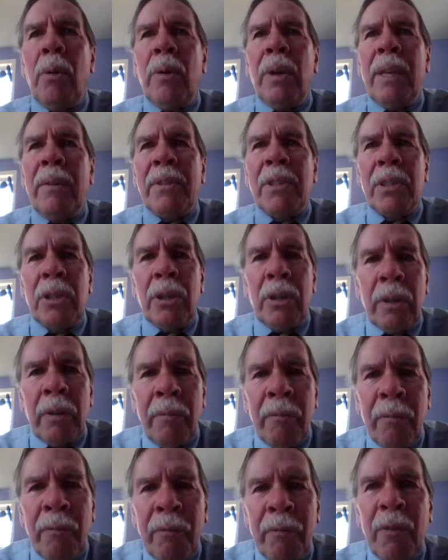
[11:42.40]
only if
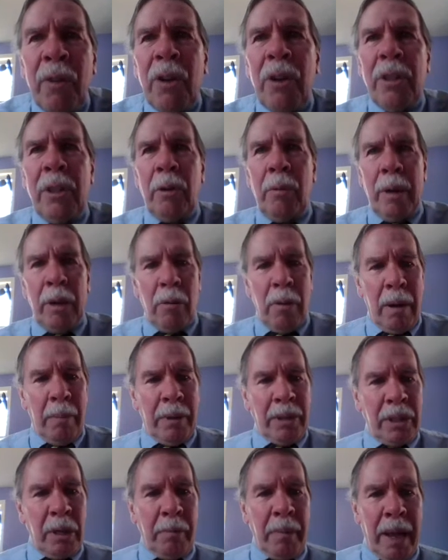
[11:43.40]
certain further
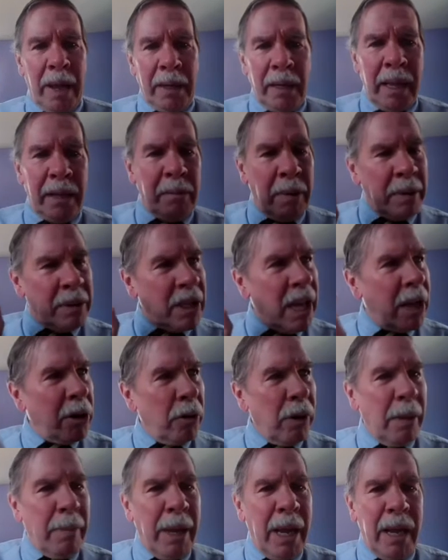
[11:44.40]
requirements are met. It must
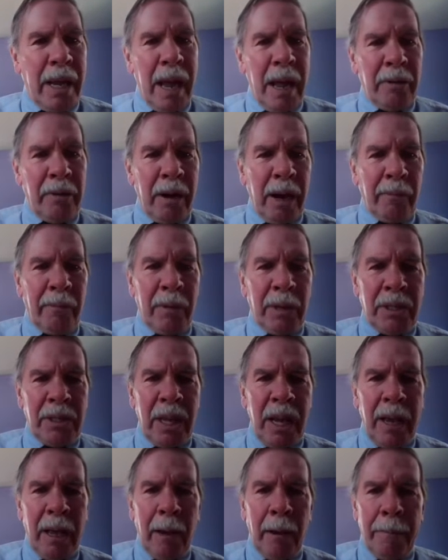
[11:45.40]
not only be a contract
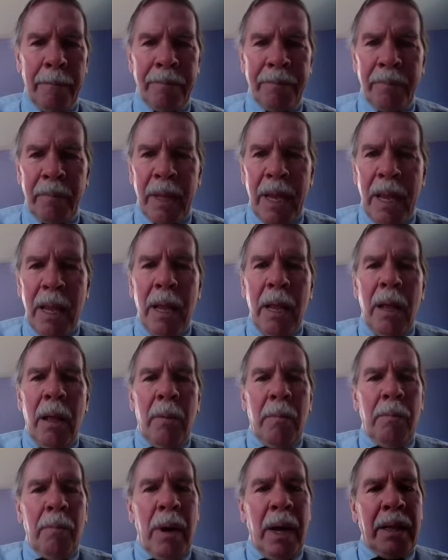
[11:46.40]
for sale,
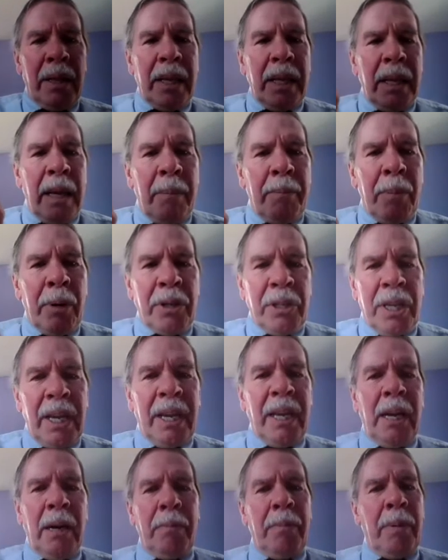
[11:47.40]
but the
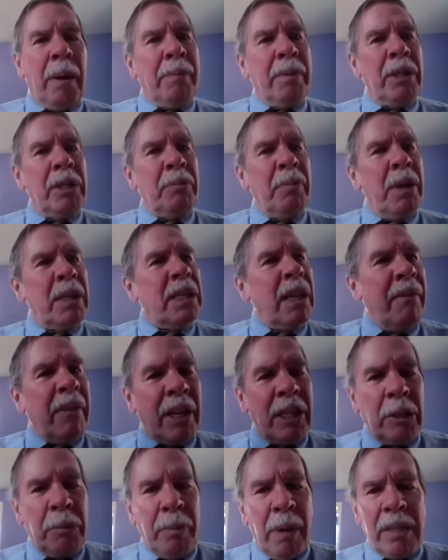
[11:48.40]
particular purpose must
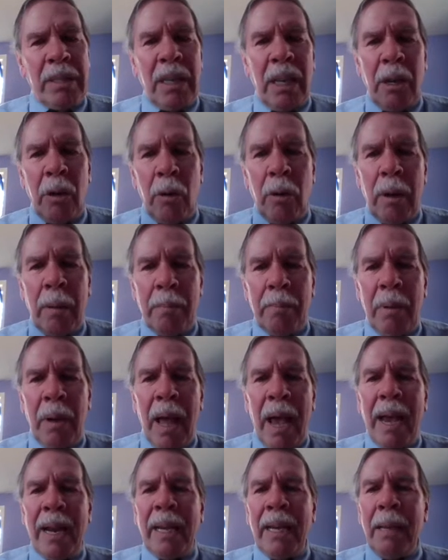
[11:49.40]
have expressly or
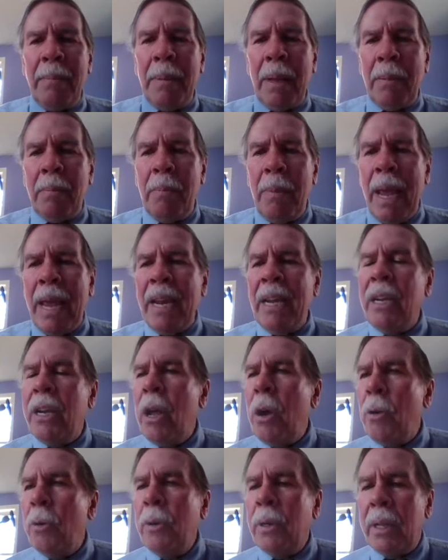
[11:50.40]
impliedly been
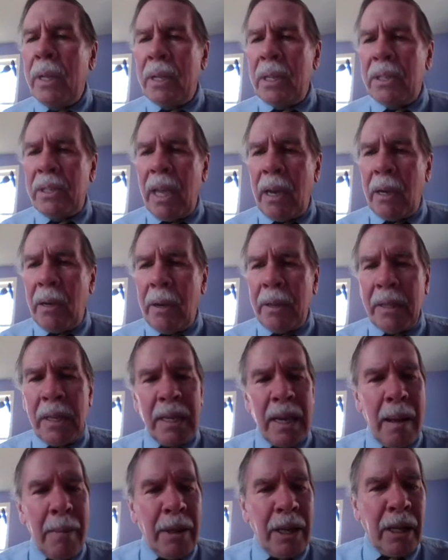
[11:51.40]
made known to the seller
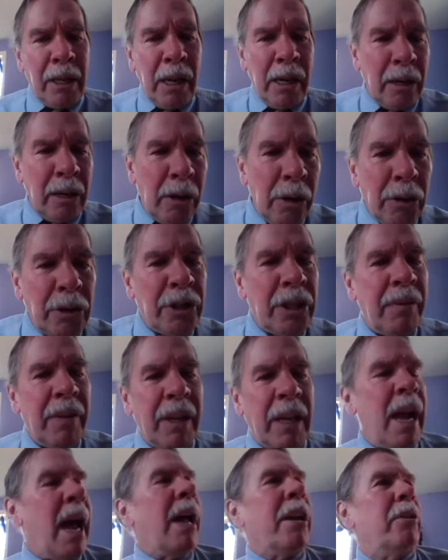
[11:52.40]
at the time of the
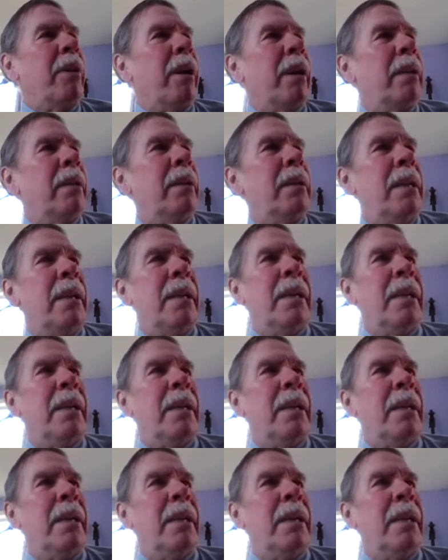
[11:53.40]
conclusion of the contract.